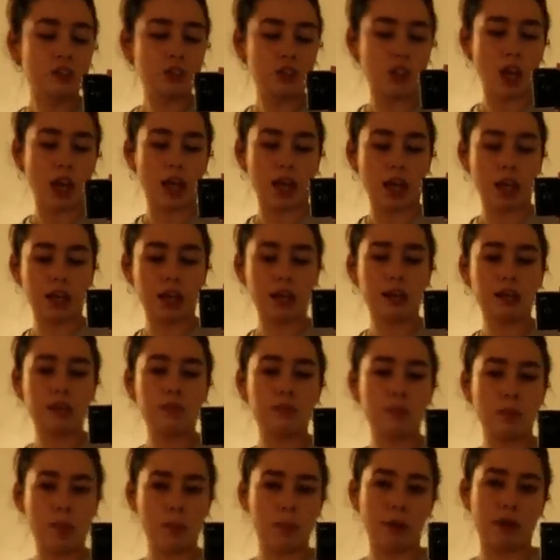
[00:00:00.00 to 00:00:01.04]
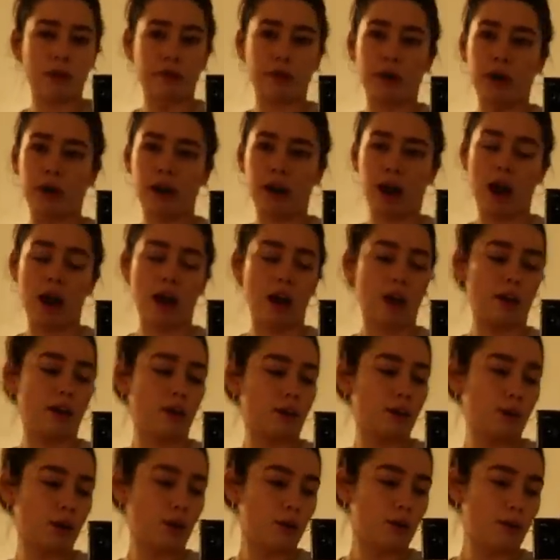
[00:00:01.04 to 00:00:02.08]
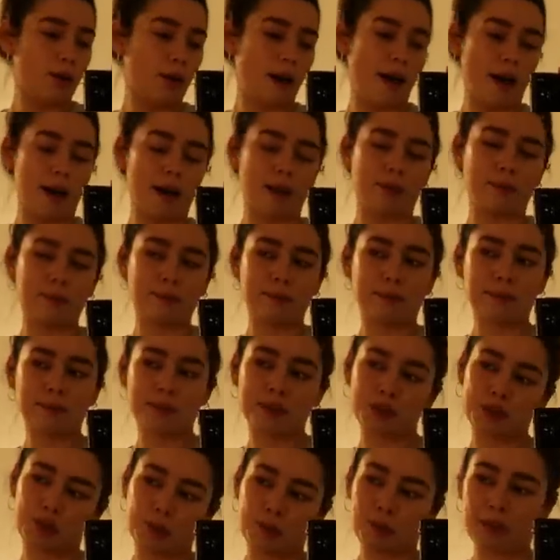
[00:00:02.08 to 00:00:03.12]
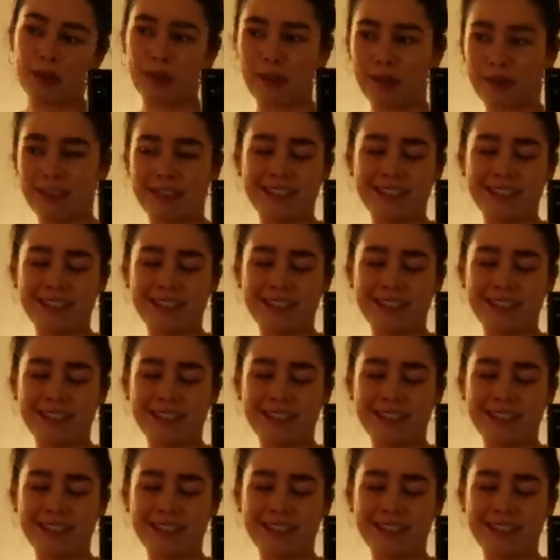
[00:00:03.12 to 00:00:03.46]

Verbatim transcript: Jake my boyfriend and I are gonna go climb because she'll be there